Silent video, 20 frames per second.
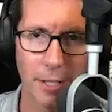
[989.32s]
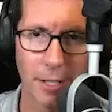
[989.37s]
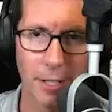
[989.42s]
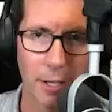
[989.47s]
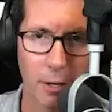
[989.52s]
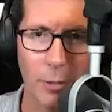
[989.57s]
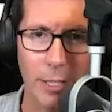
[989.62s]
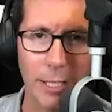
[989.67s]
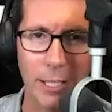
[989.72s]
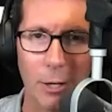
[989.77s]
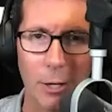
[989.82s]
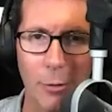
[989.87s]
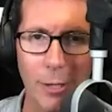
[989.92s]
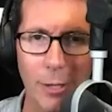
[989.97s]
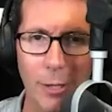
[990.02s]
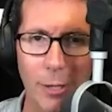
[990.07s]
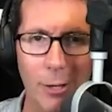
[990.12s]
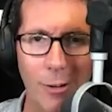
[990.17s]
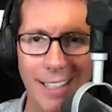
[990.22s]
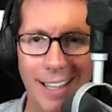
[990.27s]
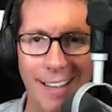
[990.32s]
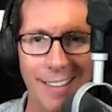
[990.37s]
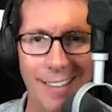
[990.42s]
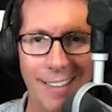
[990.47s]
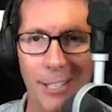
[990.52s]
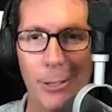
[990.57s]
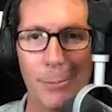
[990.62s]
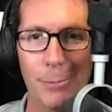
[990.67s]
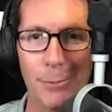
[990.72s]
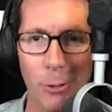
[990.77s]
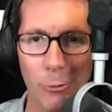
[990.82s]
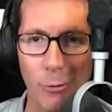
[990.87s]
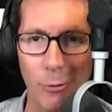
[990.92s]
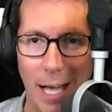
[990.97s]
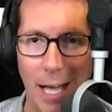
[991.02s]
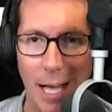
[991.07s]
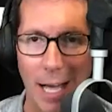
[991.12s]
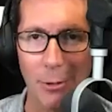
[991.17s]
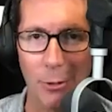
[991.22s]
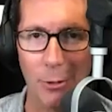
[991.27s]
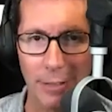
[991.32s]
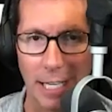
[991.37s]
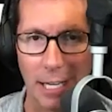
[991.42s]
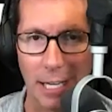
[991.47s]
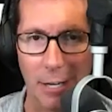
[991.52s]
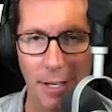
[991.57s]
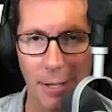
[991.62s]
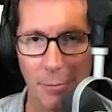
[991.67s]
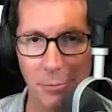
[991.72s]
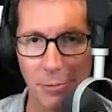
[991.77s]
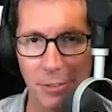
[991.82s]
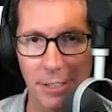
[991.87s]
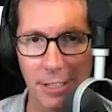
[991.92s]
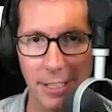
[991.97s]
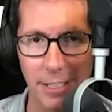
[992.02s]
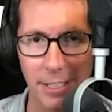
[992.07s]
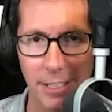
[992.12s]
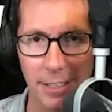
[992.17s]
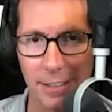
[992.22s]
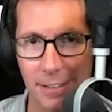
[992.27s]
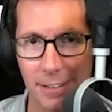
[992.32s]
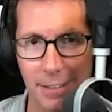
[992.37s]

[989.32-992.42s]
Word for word: exactly no. are we, are we that, going down the crypto rabbit hole now, MC?